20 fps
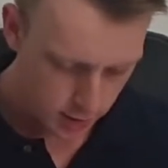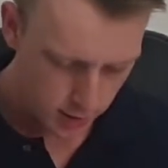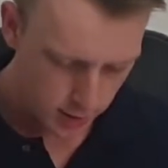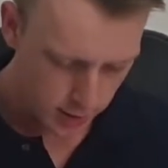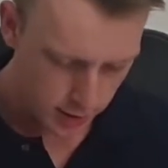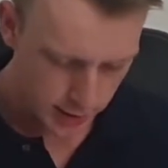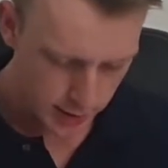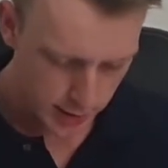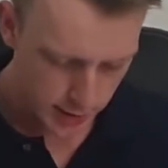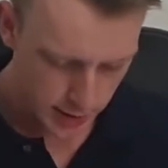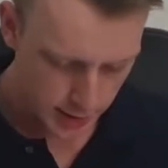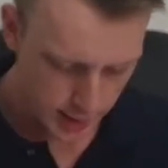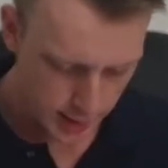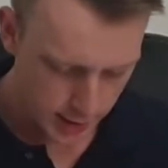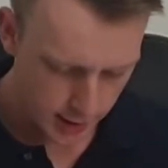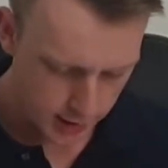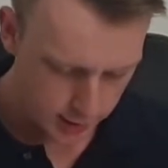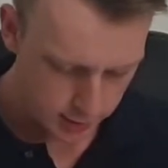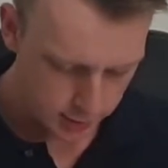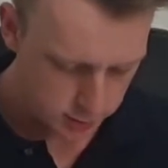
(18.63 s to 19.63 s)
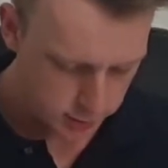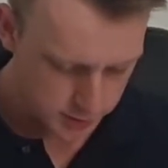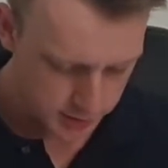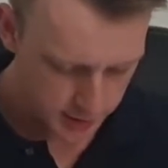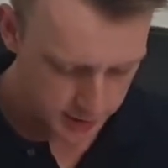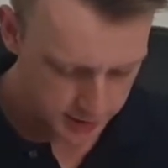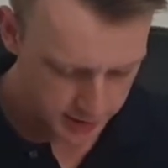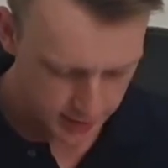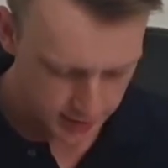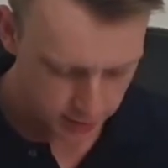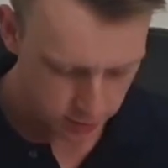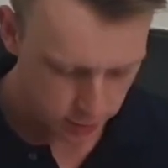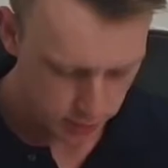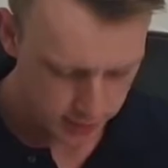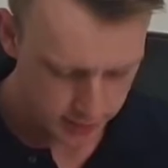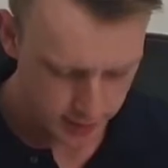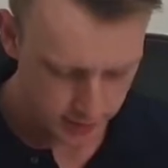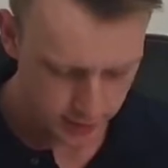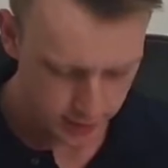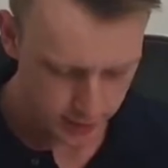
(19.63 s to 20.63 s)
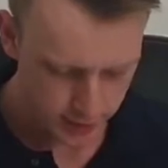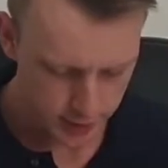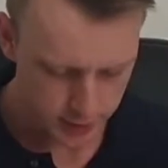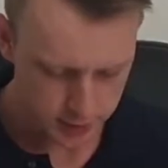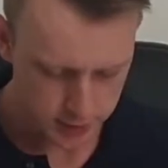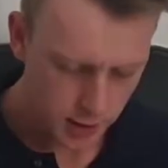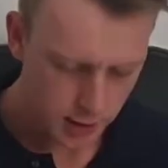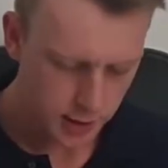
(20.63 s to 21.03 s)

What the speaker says: Alright, our little success criteria here.